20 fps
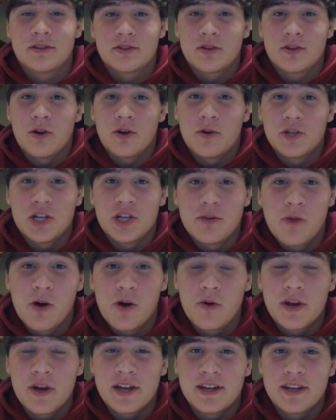So a
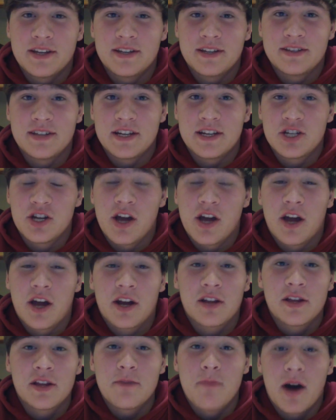GMO is a
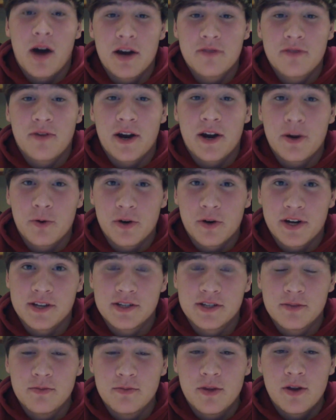genetically modified
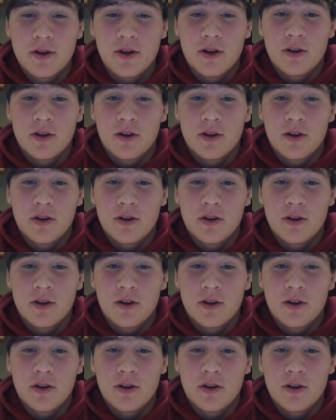organism,